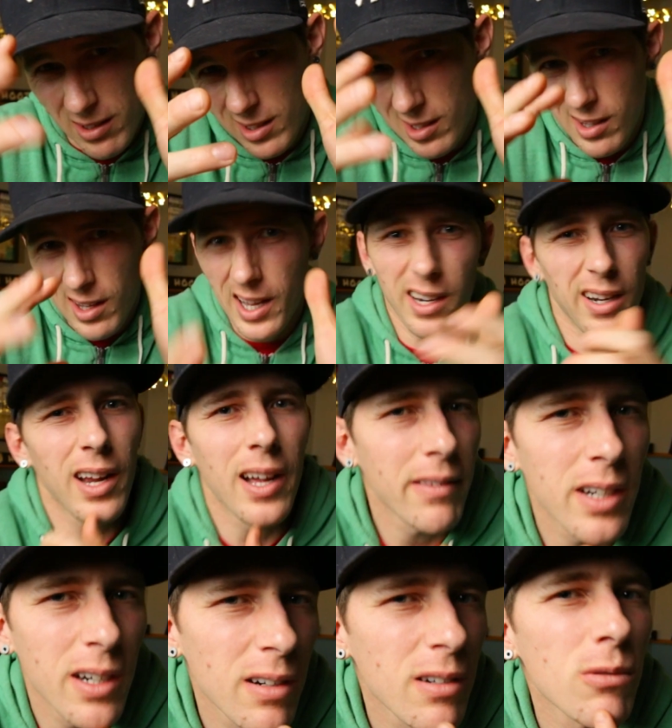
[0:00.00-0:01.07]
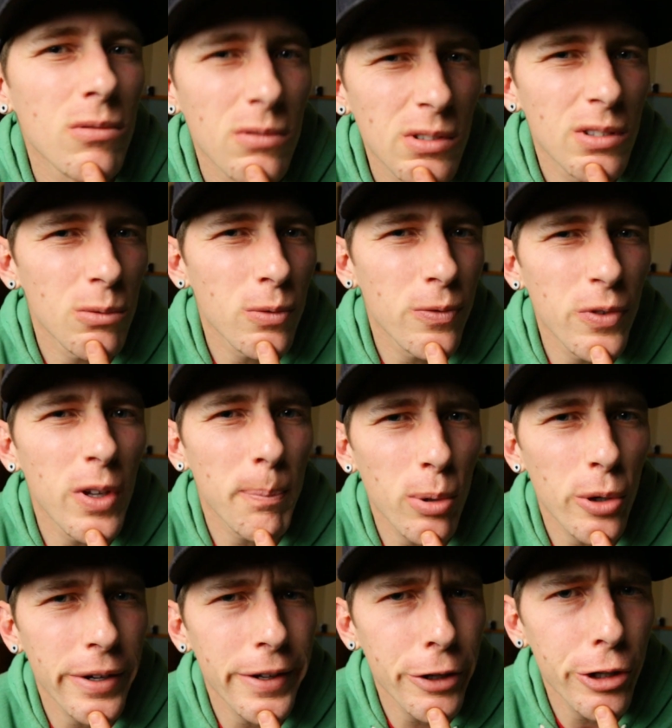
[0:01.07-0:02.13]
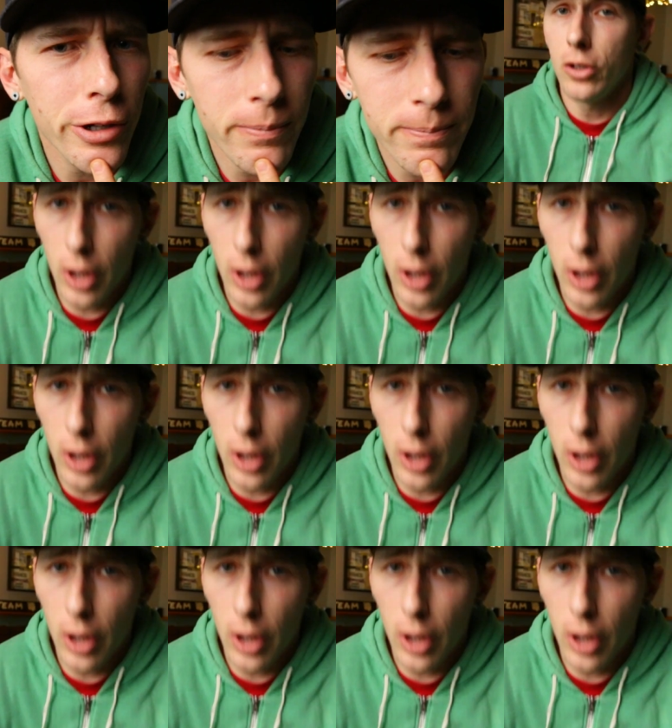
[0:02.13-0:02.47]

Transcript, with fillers: slide it on there and it'll, it'll fit pretty good.